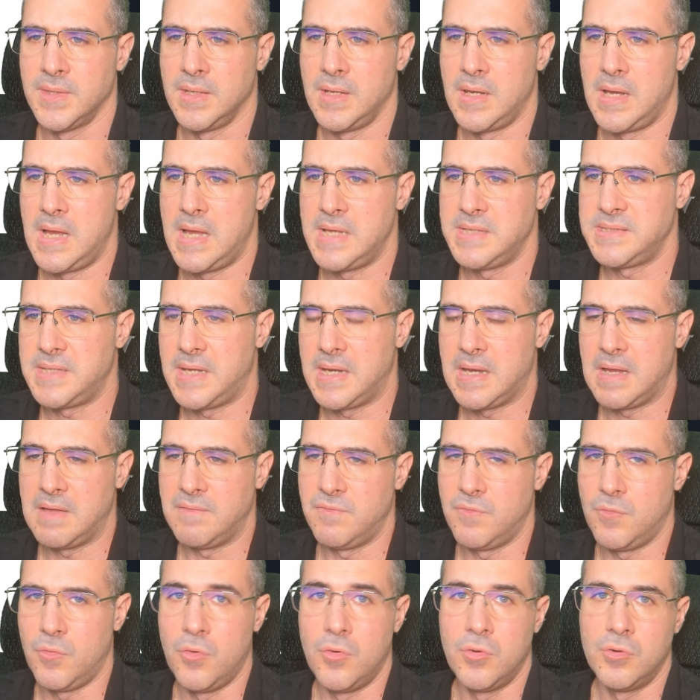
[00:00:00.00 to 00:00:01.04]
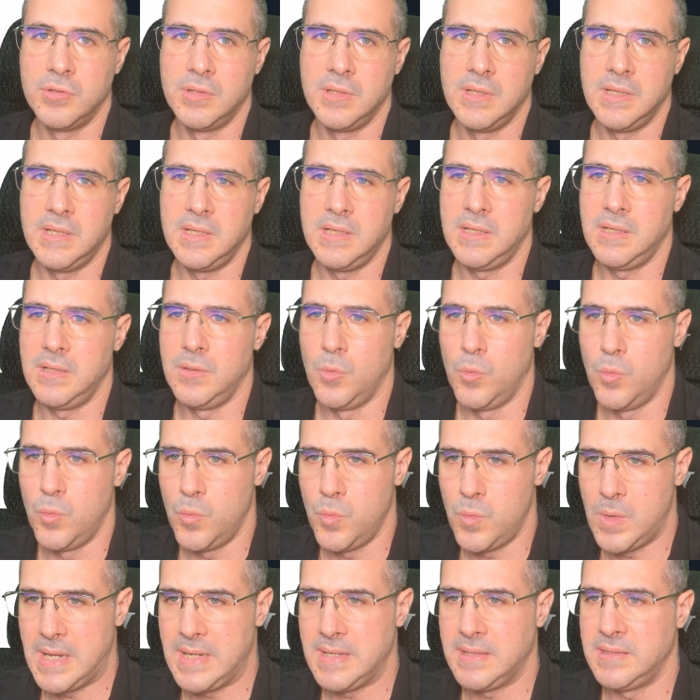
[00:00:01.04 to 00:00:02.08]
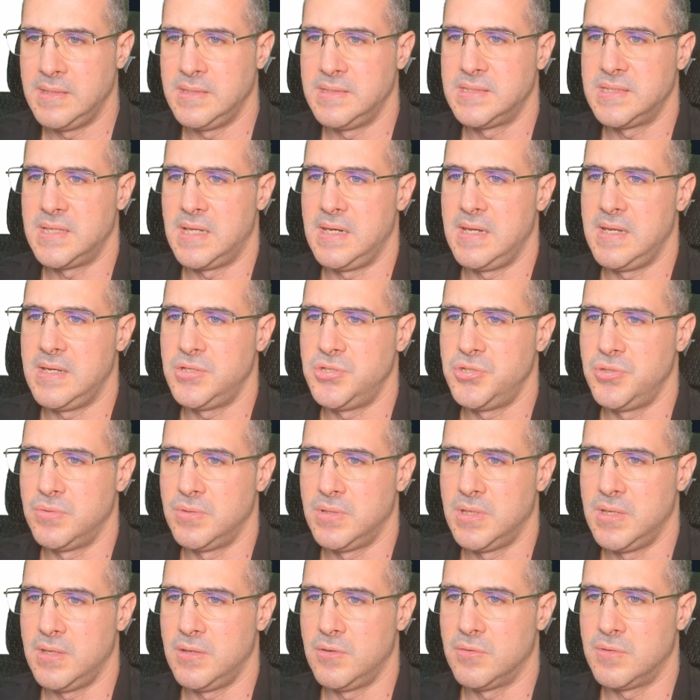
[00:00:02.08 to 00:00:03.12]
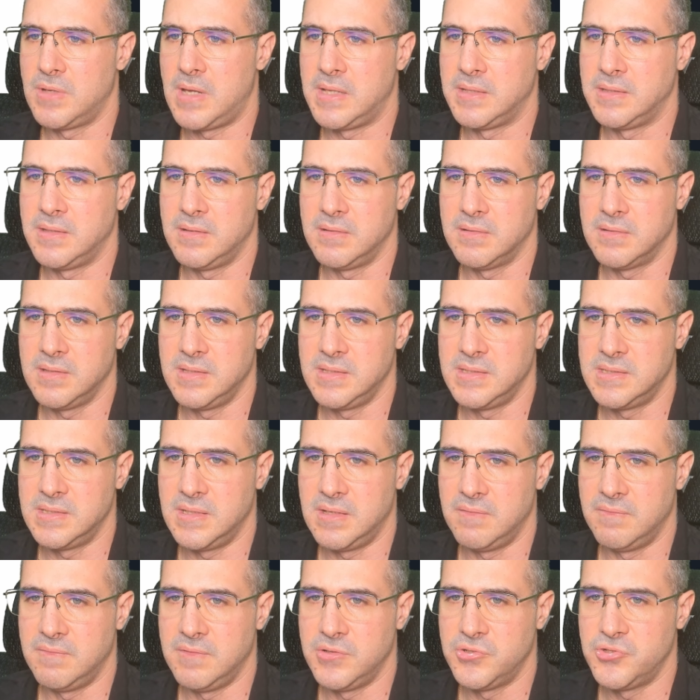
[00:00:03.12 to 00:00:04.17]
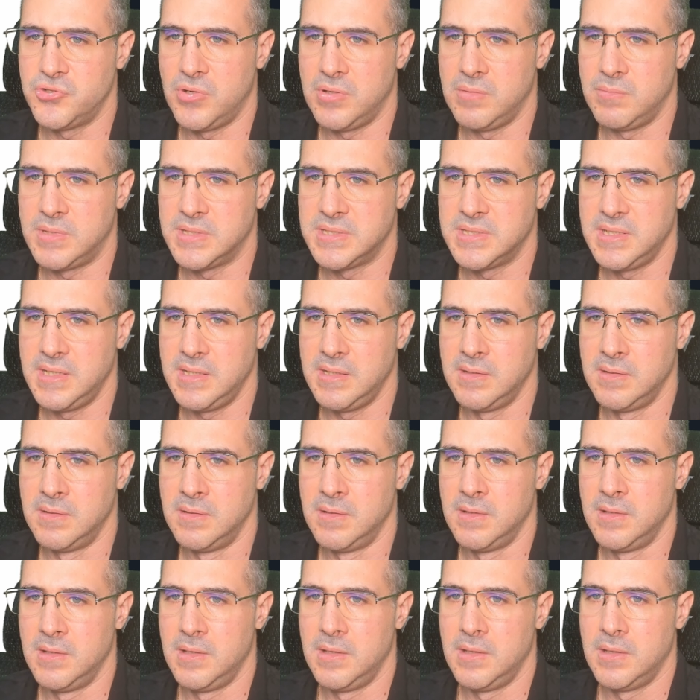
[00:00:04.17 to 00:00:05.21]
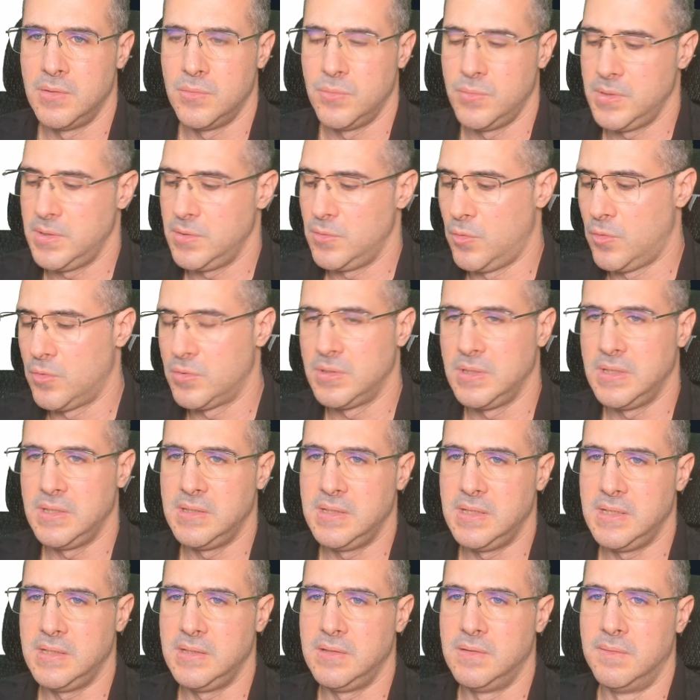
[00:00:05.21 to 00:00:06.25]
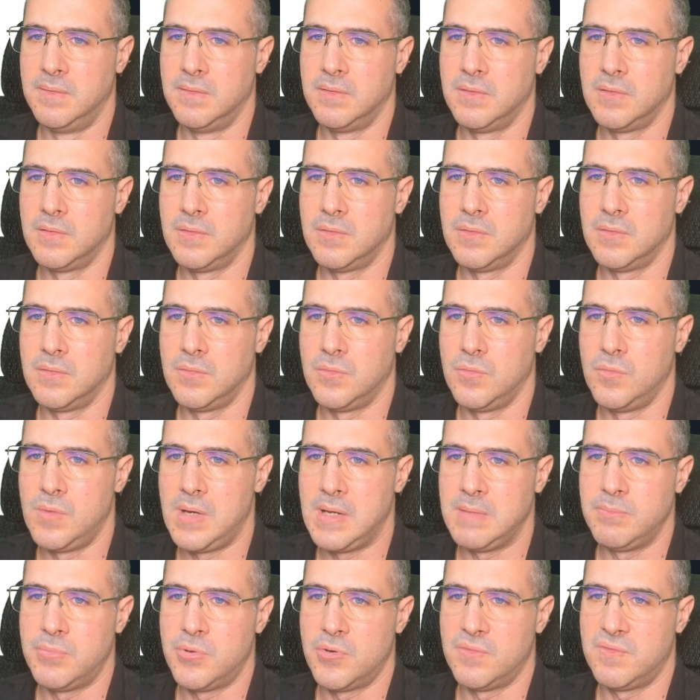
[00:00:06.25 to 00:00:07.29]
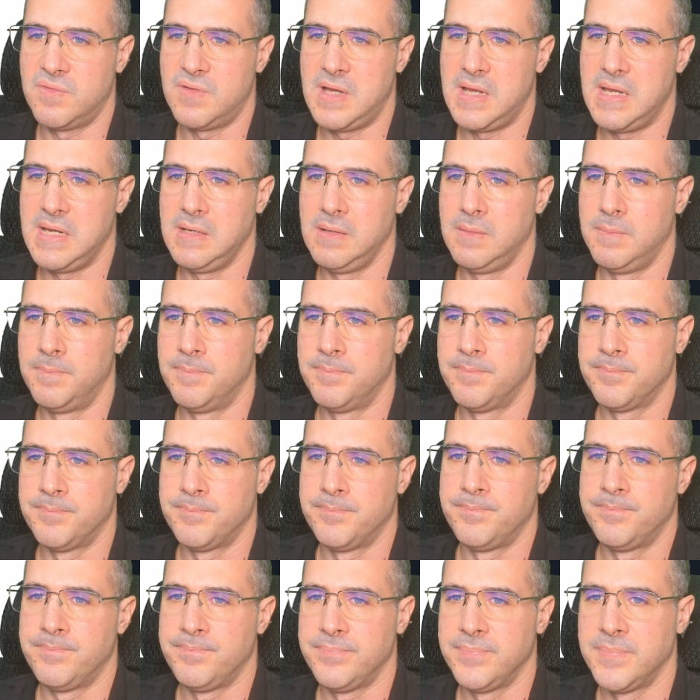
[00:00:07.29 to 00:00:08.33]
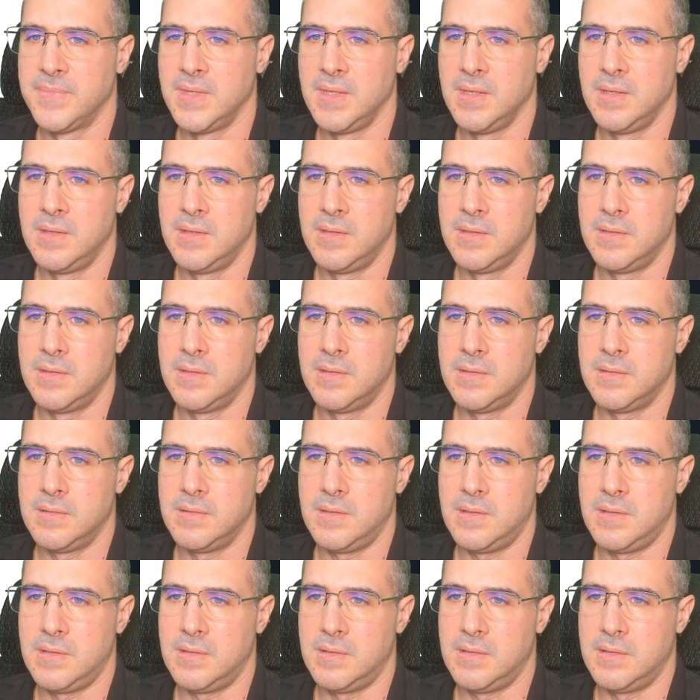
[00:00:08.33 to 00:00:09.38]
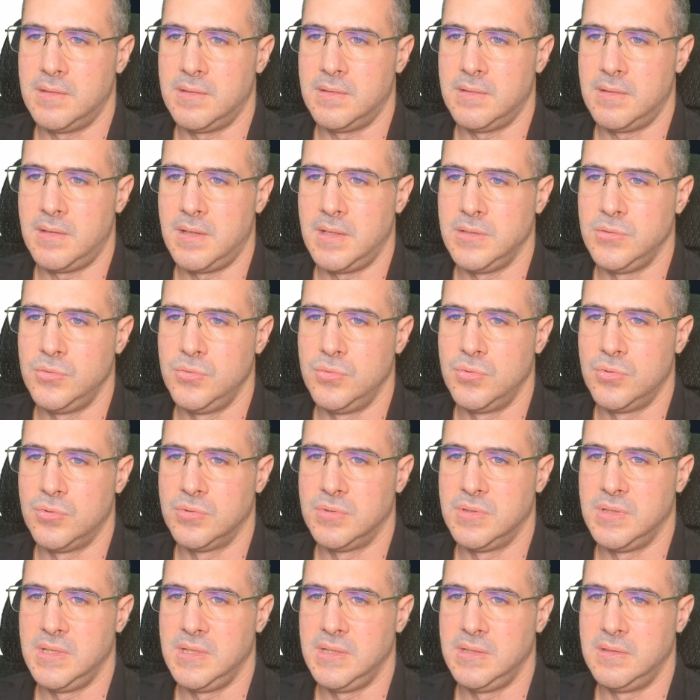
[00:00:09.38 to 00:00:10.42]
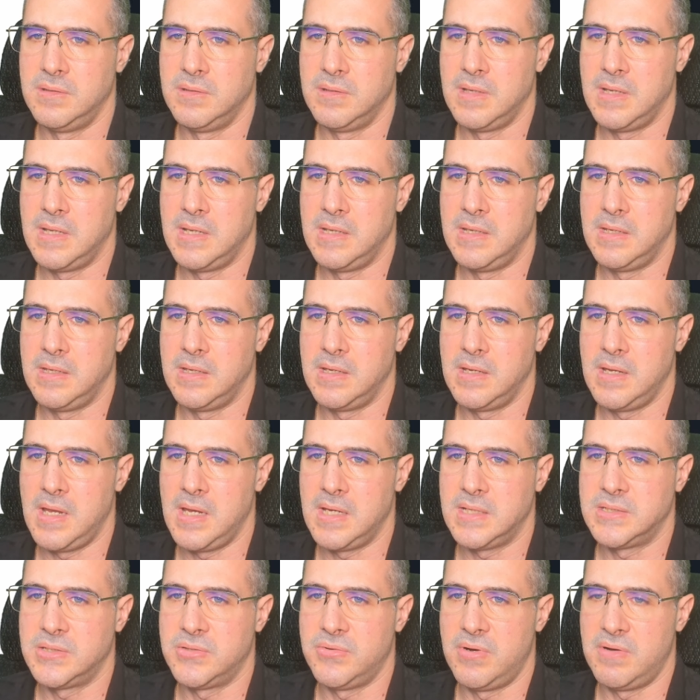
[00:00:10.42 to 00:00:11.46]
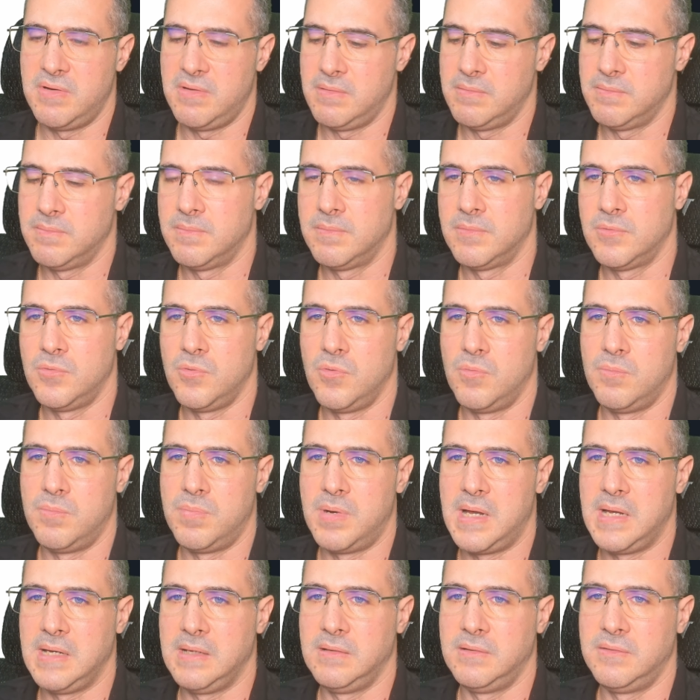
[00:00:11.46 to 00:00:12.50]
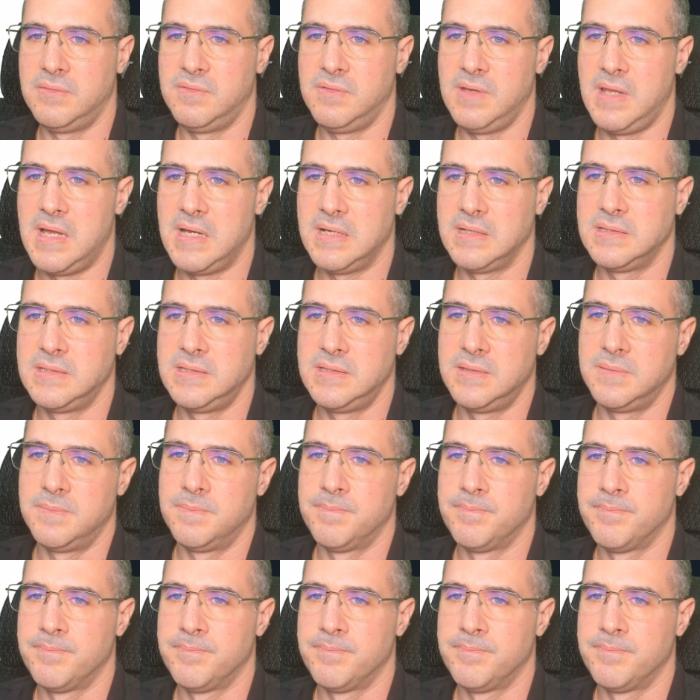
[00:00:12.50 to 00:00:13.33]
As I have only one installation here under this virtual machine, we only need one profile. I do not need any extra compiler flags.